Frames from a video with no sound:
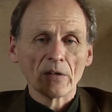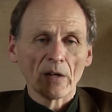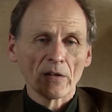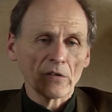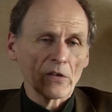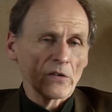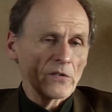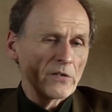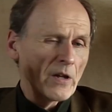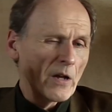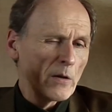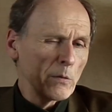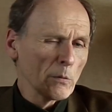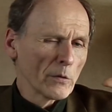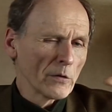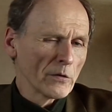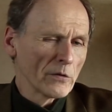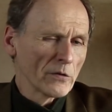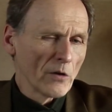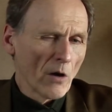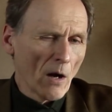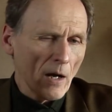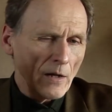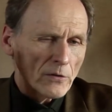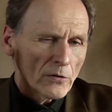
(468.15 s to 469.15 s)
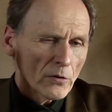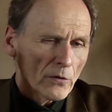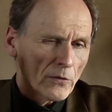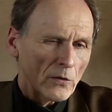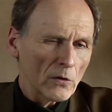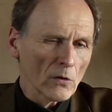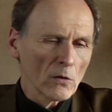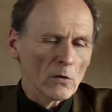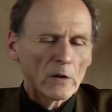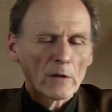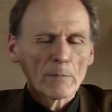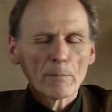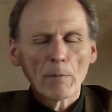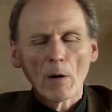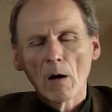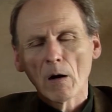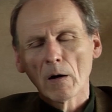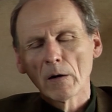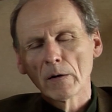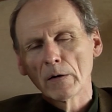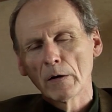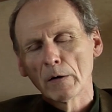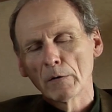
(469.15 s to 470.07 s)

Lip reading: And as I said, it was not till the early part